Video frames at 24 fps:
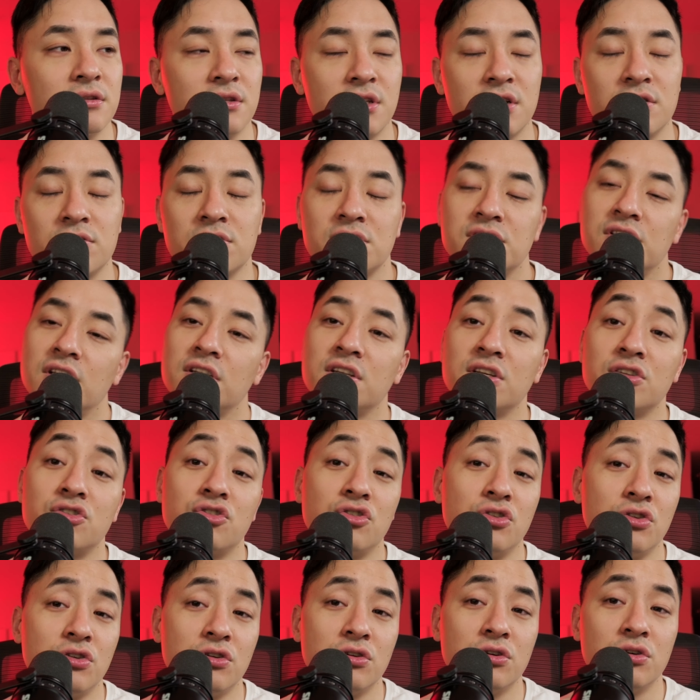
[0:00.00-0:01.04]
they will send it
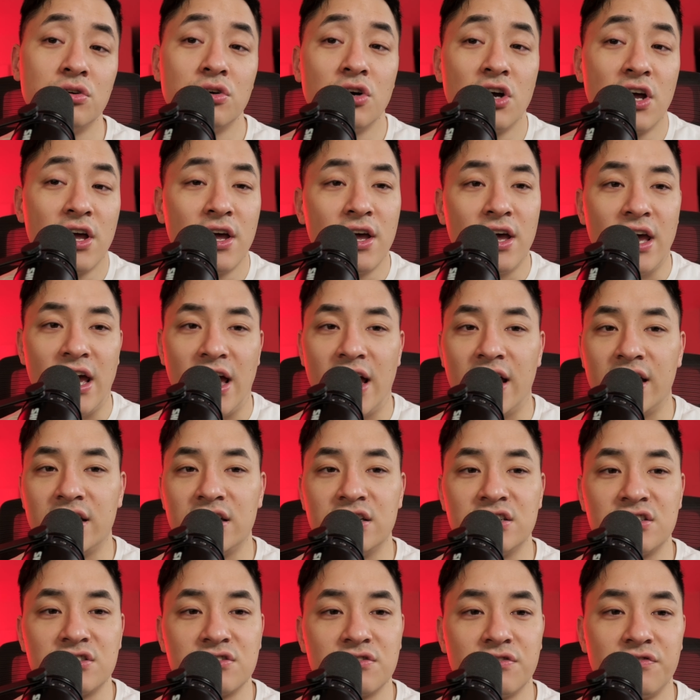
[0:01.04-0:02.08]
to you, and
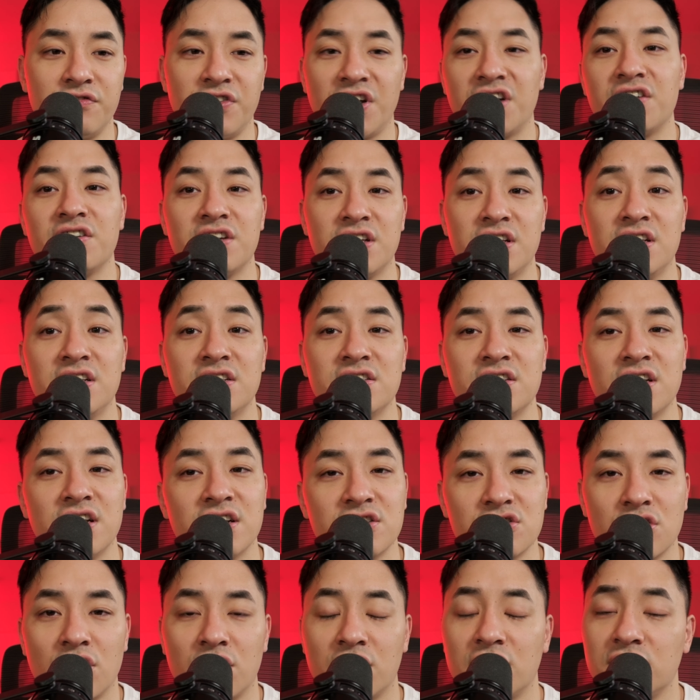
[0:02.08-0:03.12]
it's very easy.
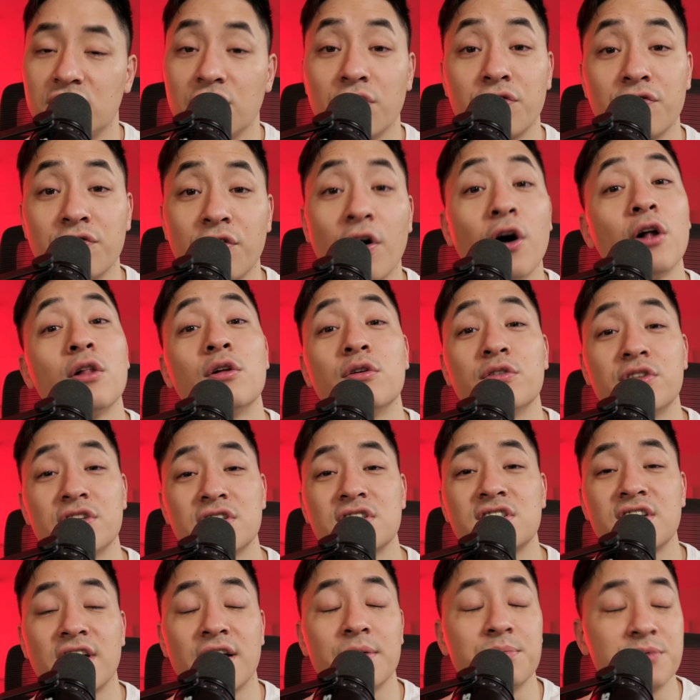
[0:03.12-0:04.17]
As long as you follow the
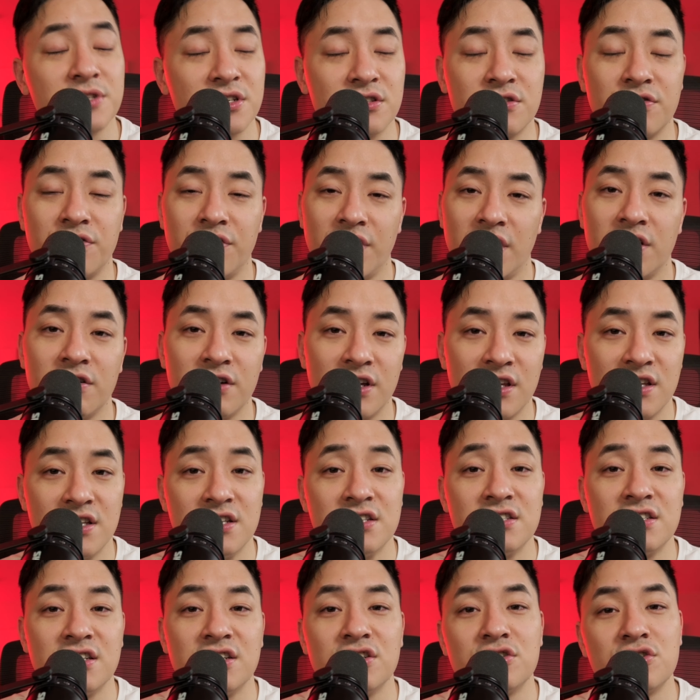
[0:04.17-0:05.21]
steps, it's very
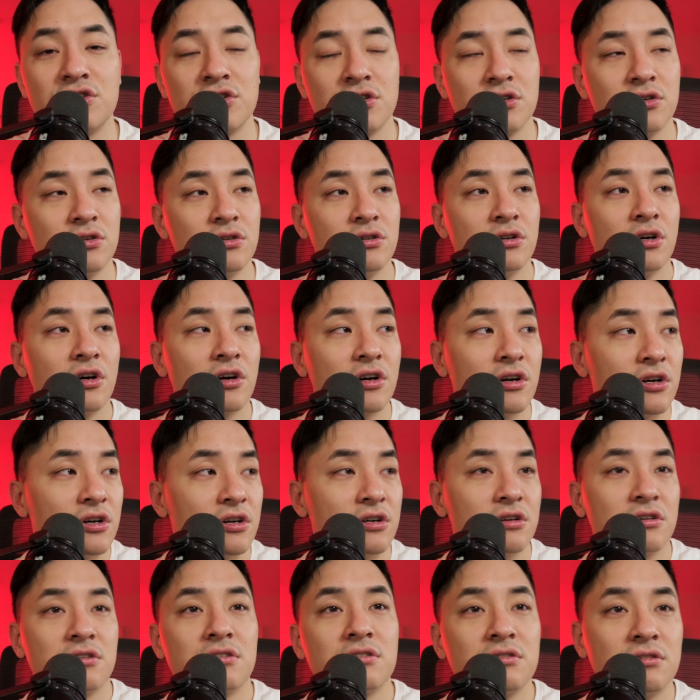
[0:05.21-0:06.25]
easy to
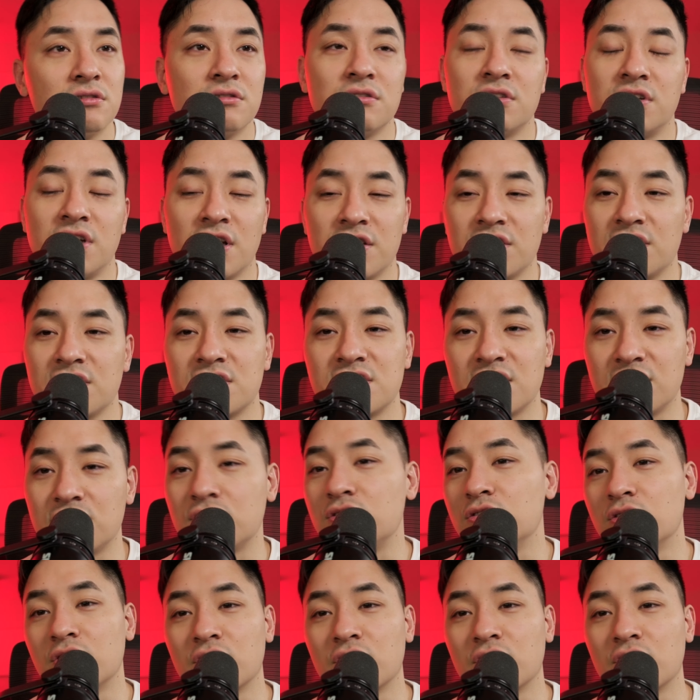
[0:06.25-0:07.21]
get this into your